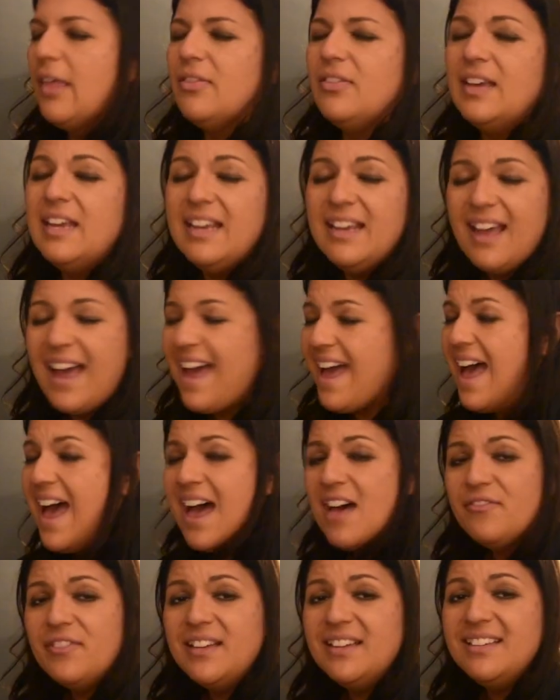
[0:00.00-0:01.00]
The
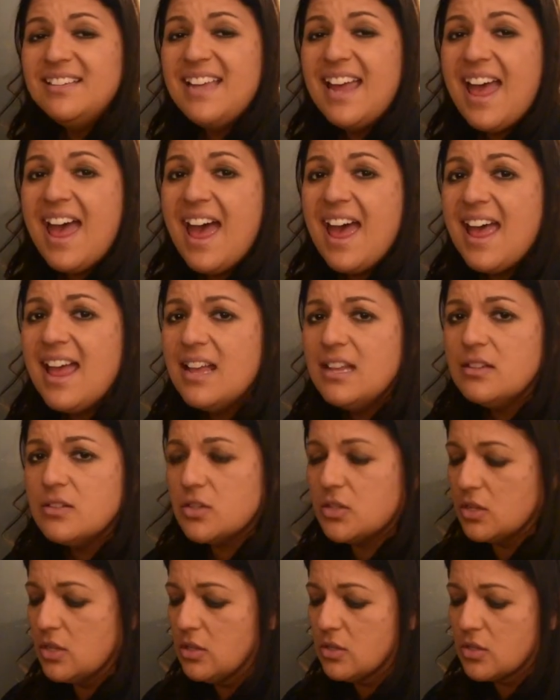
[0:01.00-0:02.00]

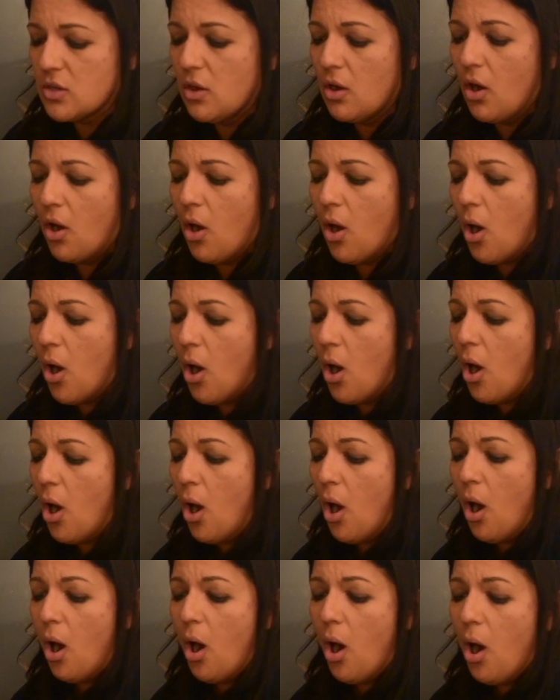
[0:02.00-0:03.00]
evidence is
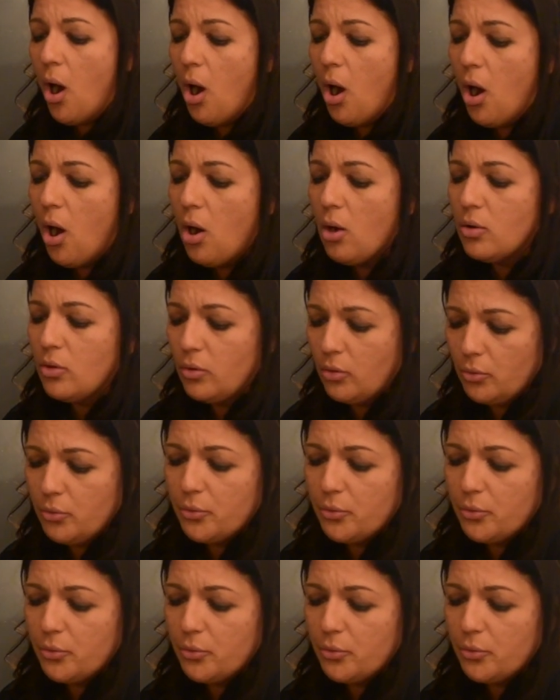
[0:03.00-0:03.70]
all